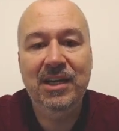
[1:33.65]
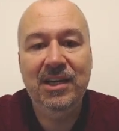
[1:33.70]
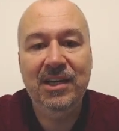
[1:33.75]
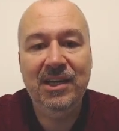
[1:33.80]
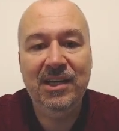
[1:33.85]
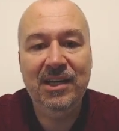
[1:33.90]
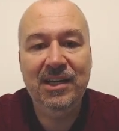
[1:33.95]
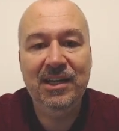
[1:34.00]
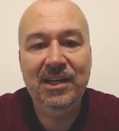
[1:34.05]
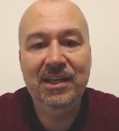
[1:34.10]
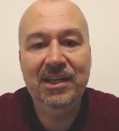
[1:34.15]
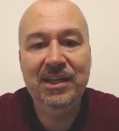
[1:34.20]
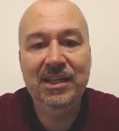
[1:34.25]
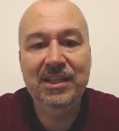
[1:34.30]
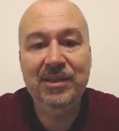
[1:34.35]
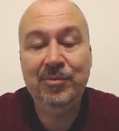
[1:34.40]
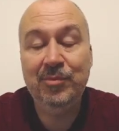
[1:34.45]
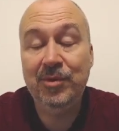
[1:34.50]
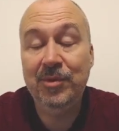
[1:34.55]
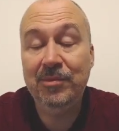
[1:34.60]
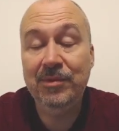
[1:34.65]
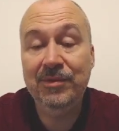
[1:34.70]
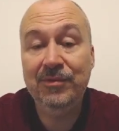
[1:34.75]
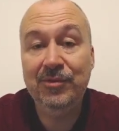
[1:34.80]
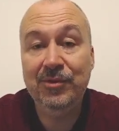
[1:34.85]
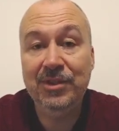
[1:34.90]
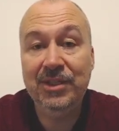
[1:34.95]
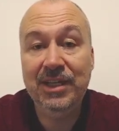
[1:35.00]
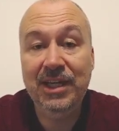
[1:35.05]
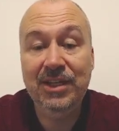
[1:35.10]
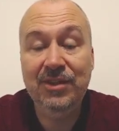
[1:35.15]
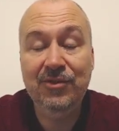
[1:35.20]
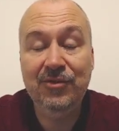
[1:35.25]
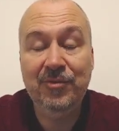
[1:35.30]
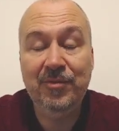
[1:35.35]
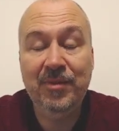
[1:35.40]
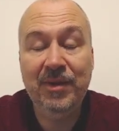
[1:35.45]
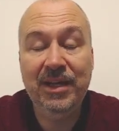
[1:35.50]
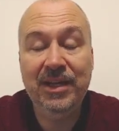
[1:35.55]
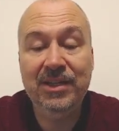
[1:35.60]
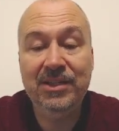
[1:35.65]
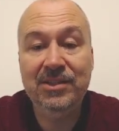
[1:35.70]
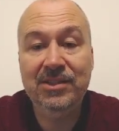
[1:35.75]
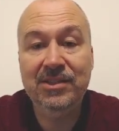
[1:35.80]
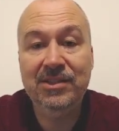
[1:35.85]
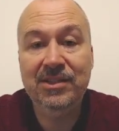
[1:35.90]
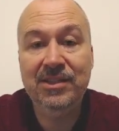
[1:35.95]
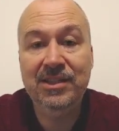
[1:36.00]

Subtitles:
the problem for the Najdorf players